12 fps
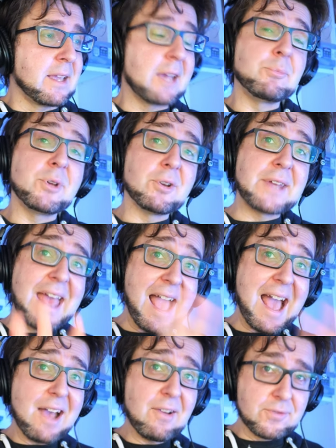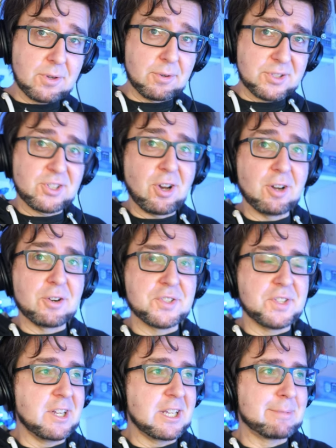And we're going to have those
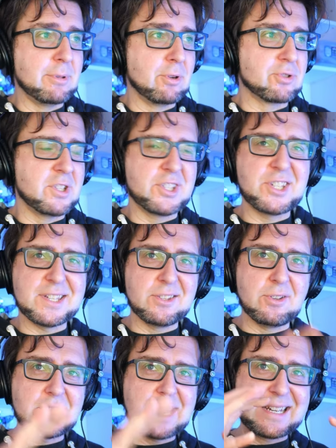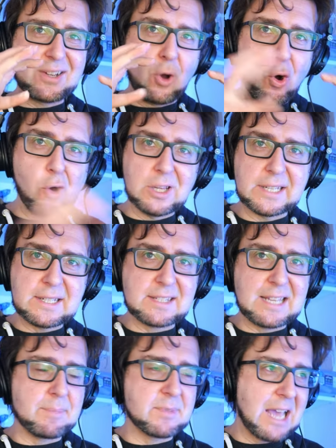colors in explosions, just not at all at the
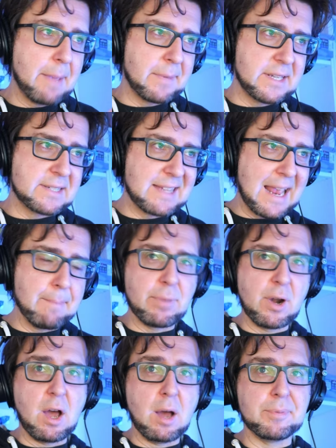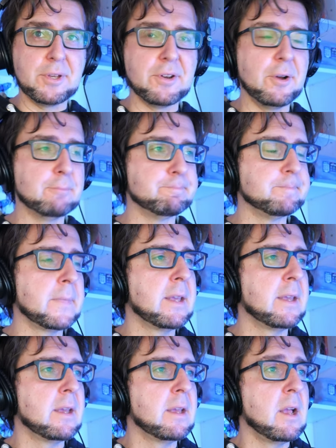same time in the same blob, you know?
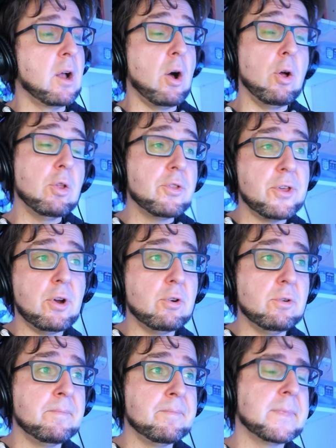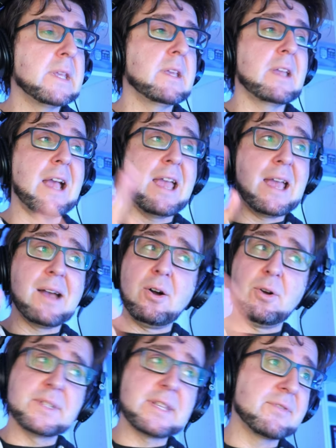Although, I
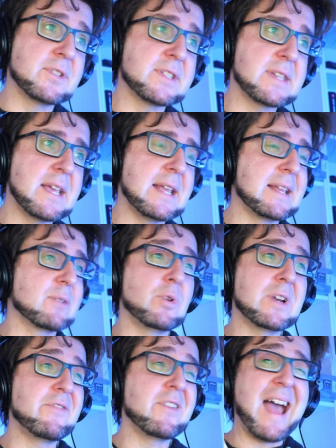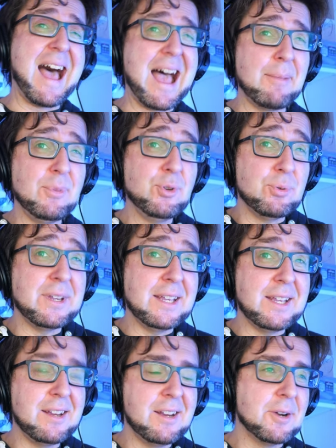always have to say that whatever I'm doing
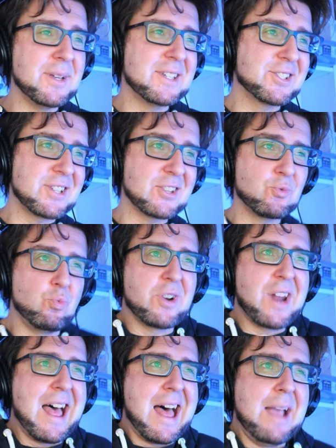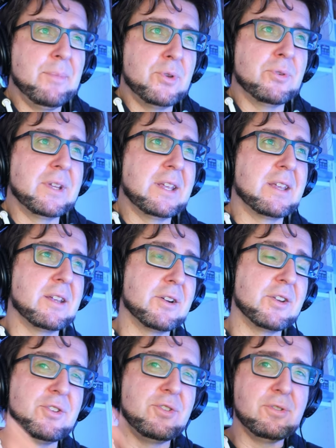here is just what I'm doing
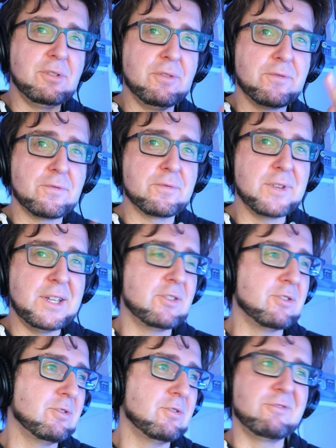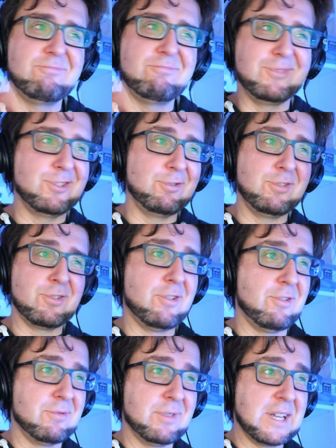here. You're free to do your
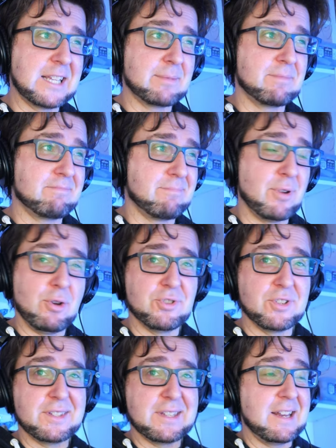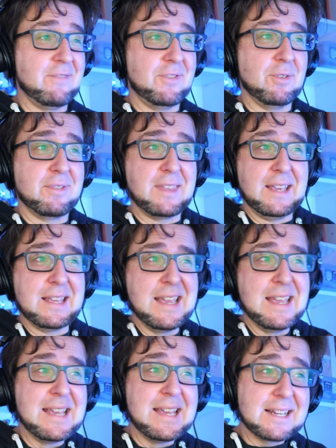own explosions, and if you think
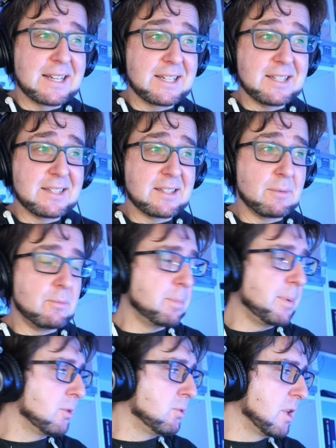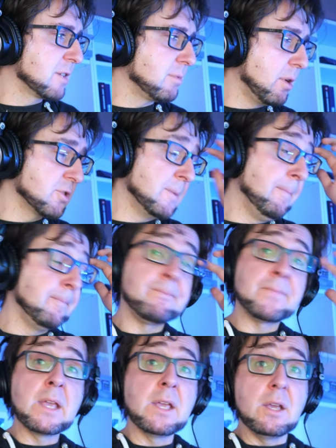that this is would be a cool explosion,
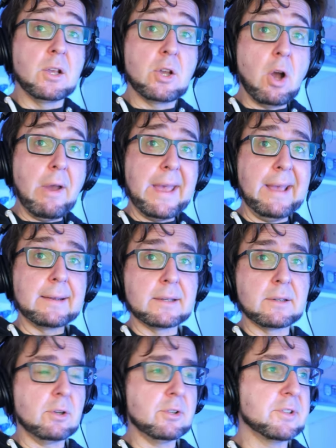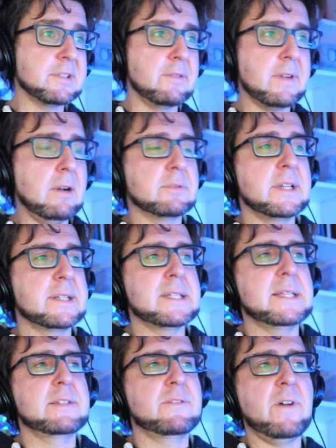go ahead and knock yourself out.
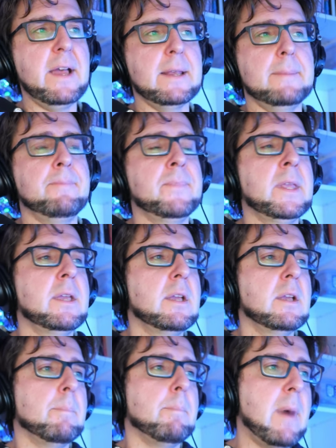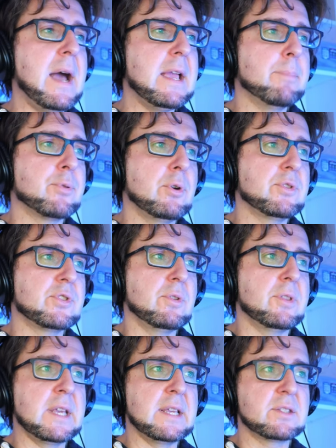It's fine. My approach
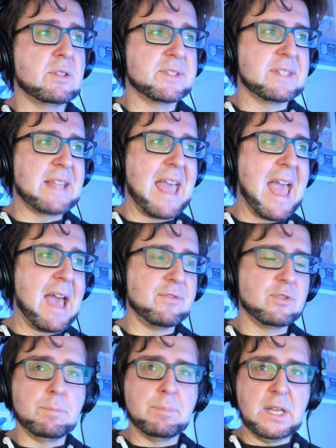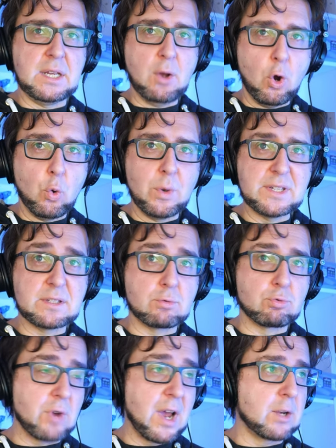to things doesn't have to be always the
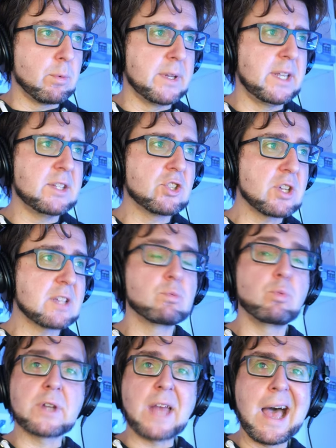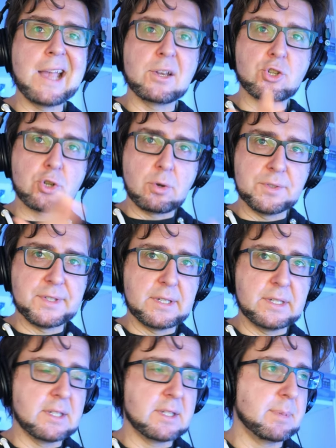right one. It's just what I chose
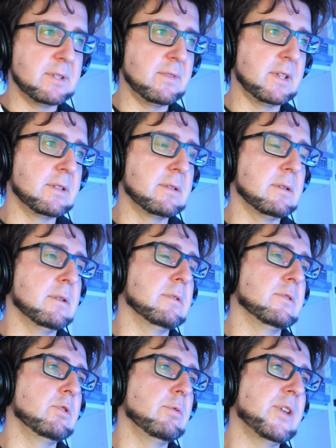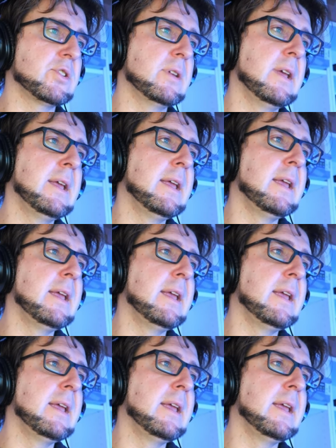in this specific situation,